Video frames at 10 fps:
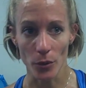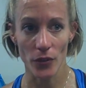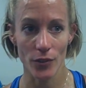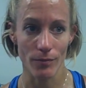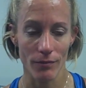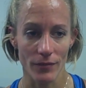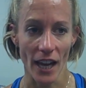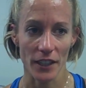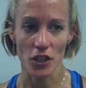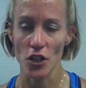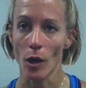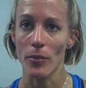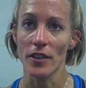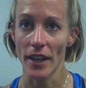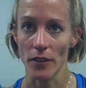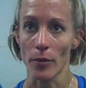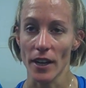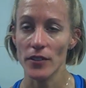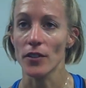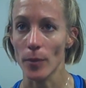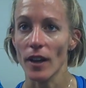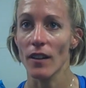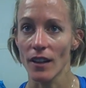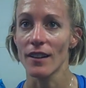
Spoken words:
who's not going to show up the day of the race as well.